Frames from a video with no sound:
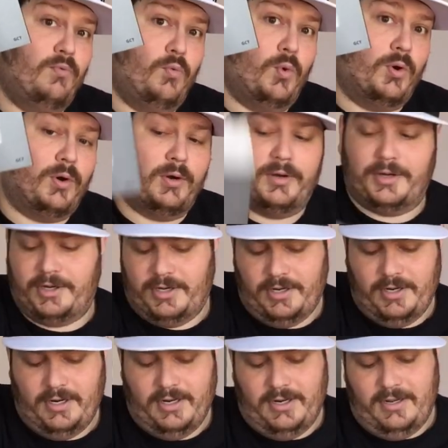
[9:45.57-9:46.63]
word.
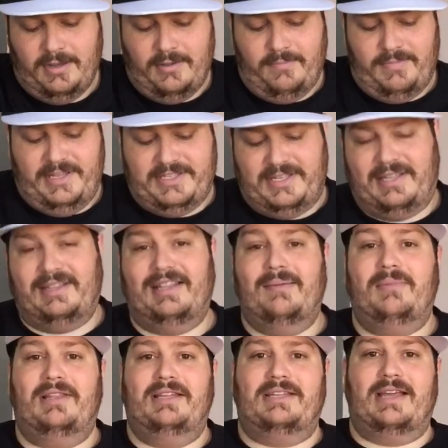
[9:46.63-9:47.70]
It means
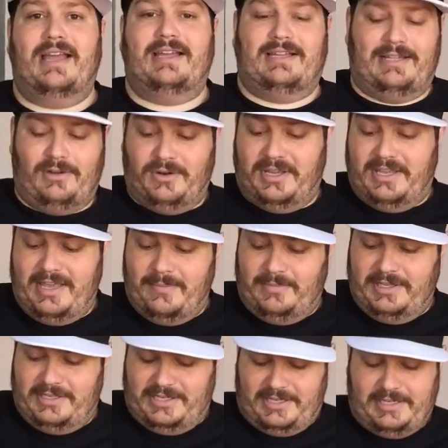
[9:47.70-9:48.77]
gimlet or
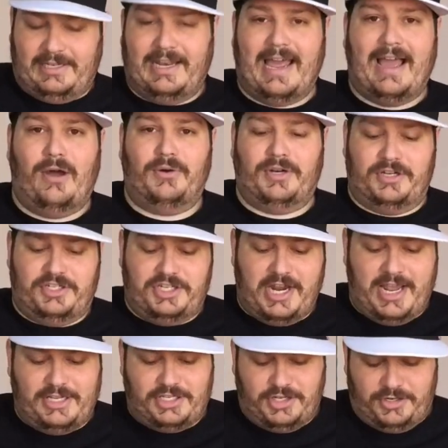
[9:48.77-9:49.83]
gimlet cloud
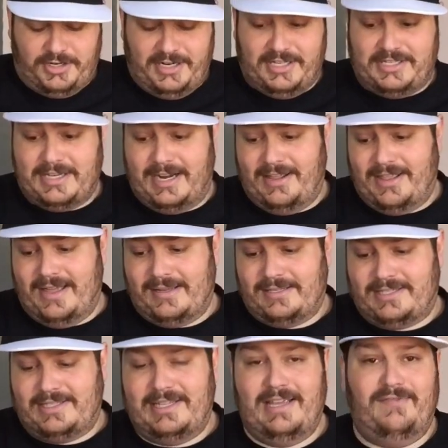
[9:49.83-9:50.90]
chaser. And inside of that
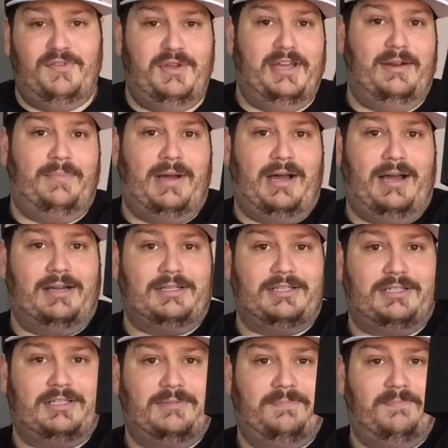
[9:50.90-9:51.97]
sleeve, you get a
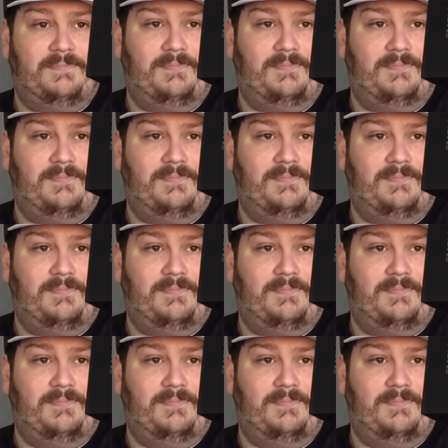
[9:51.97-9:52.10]
box.